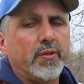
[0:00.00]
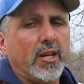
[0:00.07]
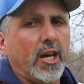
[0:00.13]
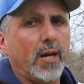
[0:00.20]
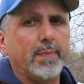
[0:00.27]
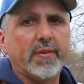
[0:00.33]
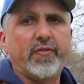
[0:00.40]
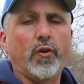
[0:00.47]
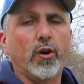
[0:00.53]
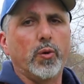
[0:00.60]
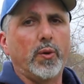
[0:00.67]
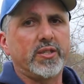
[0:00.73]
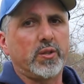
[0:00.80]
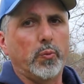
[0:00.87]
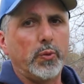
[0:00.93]
And before it
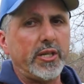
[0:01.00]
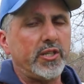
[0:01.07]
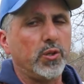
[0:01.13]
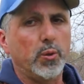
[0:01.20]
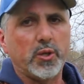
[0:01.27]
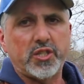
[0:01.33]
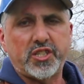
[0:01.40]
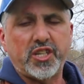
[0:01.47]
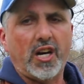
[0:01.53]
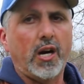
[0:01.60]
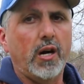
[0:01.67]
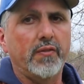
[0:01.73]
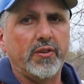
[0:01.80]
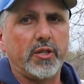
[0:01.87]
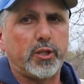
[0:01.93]
went to redo
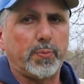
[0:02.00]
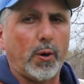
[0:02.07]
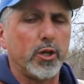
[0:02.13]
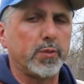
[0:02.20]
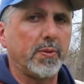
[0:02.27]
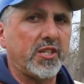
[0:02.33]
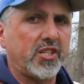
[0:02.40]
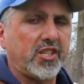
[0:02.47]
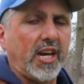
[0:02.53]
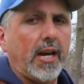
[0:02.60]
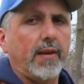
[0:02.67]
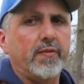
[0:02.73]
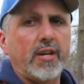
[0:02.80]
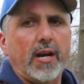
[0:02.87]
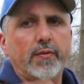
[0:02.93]
itself, it supposedly
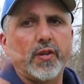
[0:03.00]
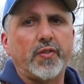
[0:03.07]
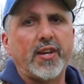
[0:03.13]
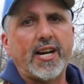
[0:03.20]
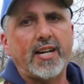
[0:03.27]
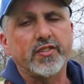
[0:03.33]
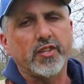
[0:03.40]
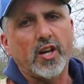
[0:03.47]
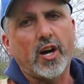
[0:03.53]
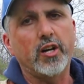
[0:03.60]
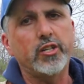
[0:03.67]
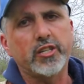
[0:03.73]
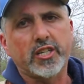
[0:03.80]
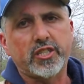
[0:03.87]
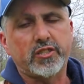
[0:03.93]
saved everything onto the
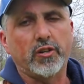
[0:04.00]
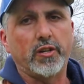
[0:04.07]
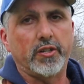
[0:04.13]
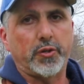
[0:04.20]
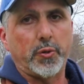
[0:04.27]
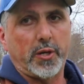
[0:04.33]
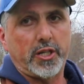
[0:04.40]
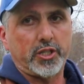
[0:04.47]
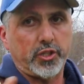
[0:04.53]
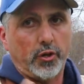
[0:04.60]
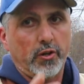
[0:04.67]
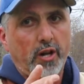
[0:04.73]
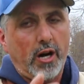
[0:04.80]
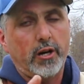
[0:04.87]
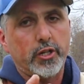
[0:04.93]
to an
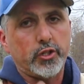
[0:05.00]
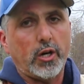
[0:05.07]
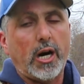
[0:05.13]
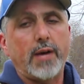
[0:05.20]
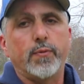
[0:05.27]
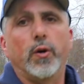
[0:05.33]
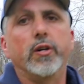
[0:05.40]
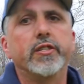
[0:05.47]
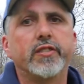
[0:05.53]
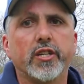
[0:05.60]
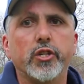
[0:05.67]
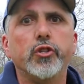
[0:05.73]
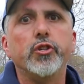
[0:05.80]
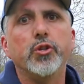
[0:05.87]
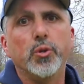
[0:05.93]
external hard drive. Well, it
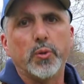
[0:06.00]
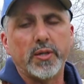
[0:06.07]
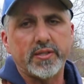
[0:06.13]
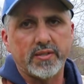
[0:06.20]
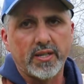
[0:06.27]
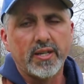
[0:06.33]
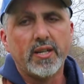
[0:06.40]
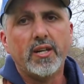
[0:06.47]
didn't do it.